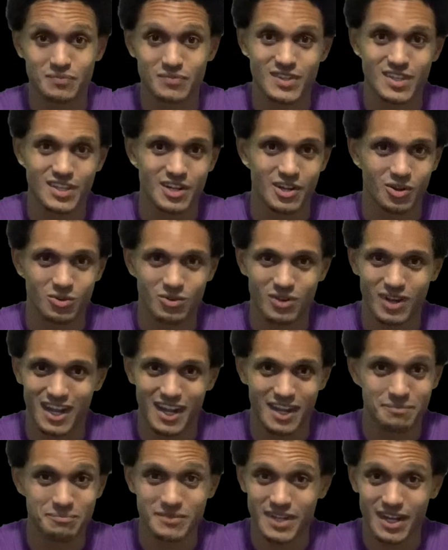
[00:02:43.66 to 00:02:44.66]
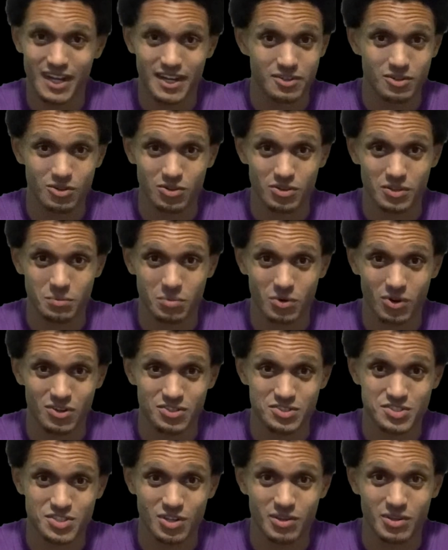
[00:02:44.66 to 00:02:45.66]
you know, I'm not an early
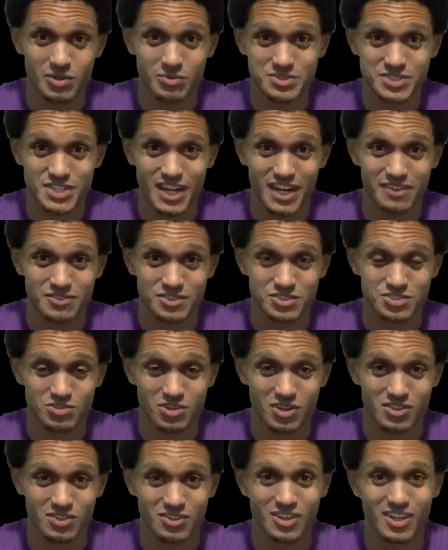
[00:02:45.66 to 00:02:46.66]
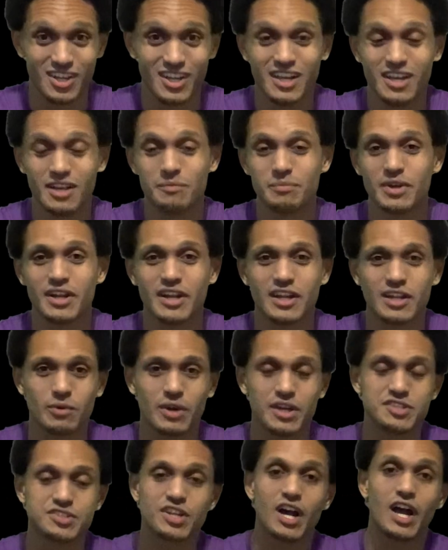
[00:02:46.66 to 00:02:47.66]
bird, so it was kind of a struggle. But
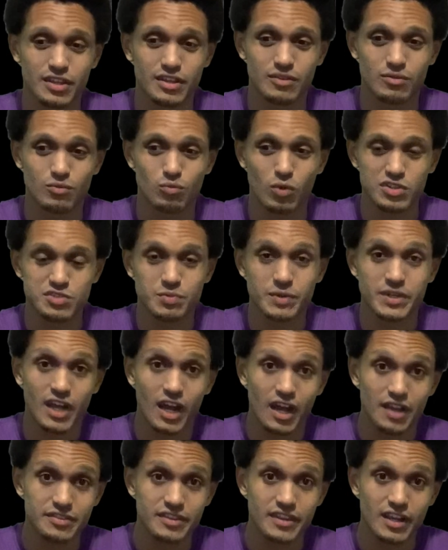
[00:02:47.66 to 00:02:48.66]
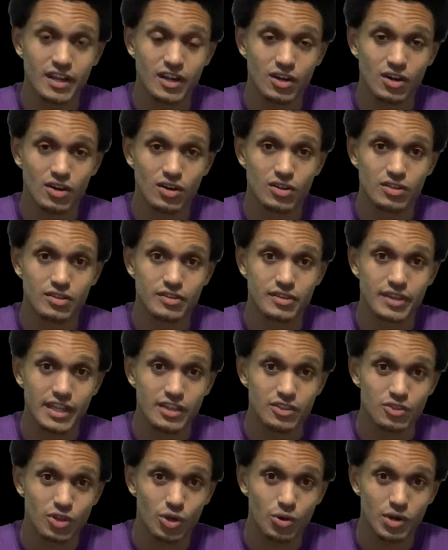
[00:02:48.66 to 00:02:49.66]
anyways, once we got there, they
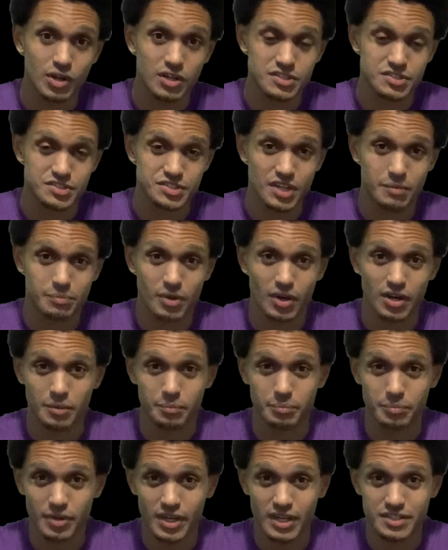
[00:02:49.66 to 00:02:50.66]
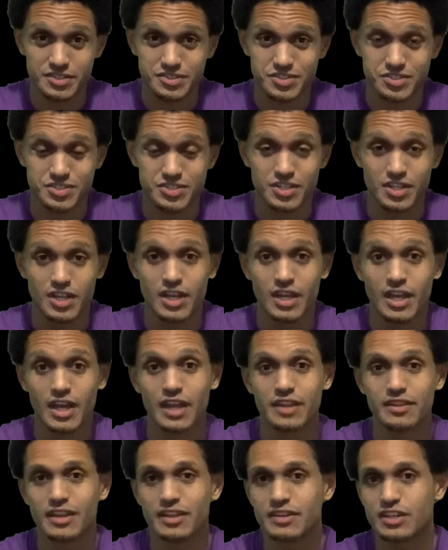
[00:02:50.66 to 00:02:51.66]
loaded us up on a bus,
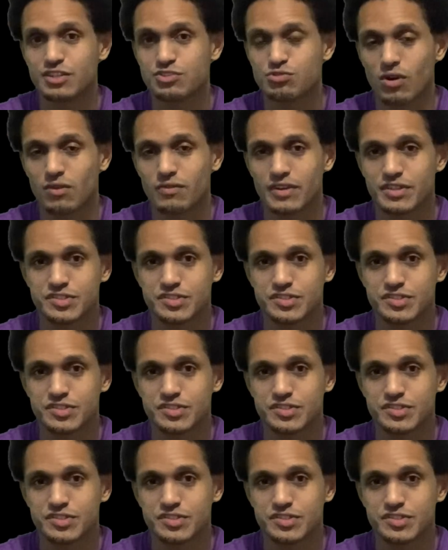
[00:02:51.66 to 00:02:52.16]
and then they drove